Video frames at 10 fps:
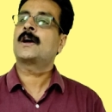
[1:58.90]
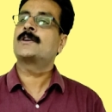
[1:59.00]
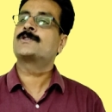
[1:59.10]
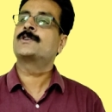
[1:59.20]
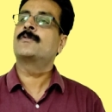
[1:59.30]

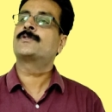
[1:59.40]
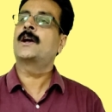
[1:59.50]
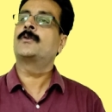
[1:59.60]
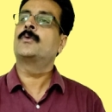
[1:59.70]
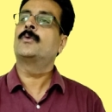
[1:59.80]
casting of
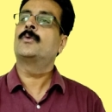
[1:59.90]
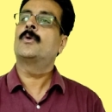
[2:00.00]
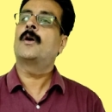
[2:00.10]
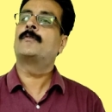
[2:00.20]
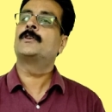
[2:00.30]
shadow
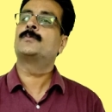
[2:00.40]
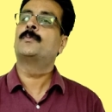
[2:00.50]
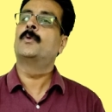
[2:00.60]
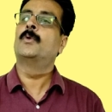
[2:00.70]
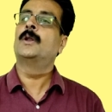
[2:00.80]
of this
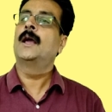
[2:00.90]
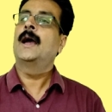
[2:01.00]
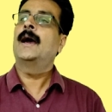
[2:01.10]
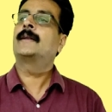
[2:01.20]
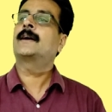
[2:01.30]
pole
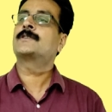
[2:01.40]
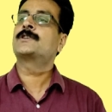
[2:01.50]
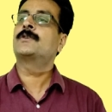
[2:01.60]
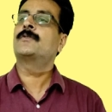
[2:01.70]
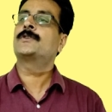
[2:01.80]
and
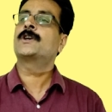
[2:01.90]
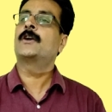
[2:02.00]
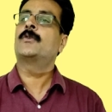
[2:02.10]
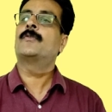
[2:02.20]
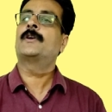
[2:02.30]
casting of a
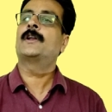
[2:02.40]
shadow of a